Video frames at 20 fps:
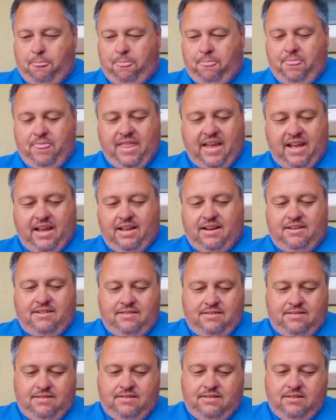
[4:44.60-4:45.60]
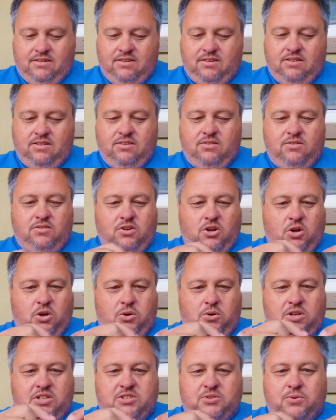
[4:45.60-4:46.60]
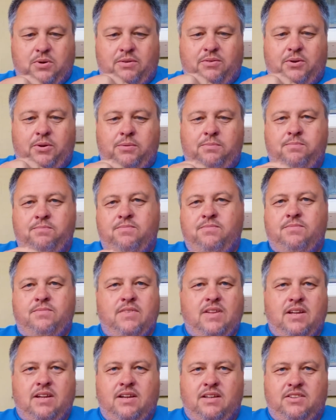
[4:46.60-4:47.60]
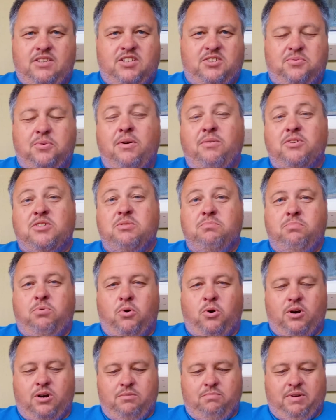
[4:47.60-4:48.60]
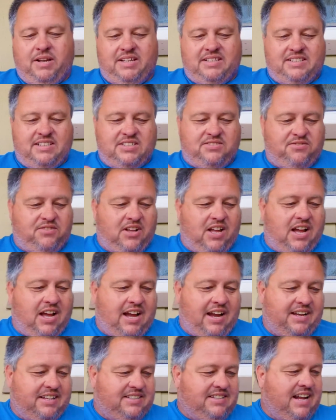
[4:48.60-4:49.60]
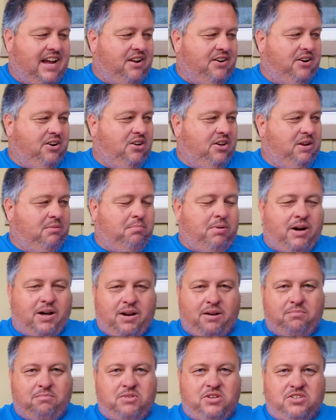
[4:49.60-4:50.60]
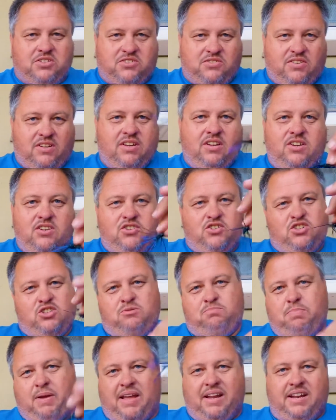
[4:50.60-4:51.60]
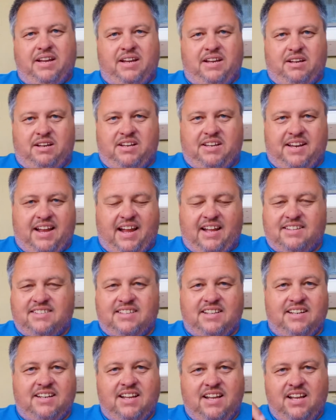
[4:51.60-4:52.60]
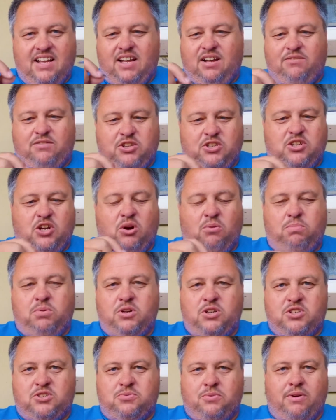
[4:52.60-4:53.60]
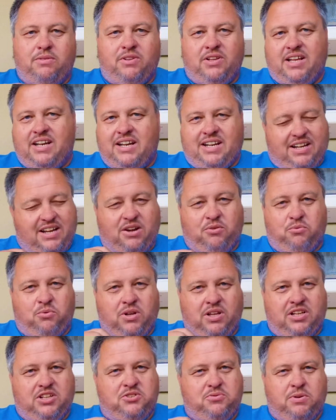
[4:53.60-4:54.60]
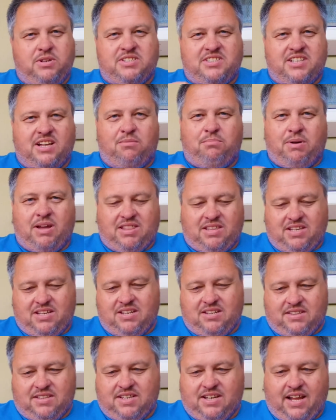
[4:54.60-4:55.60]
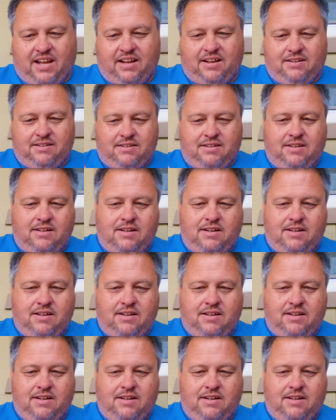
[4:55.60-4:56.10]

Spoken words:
Then go to a swivel. The swivel's important because this fly is down there on the bottom just spinning and dancing. If you don't put a swivel in it, it really twists up by the end of the day.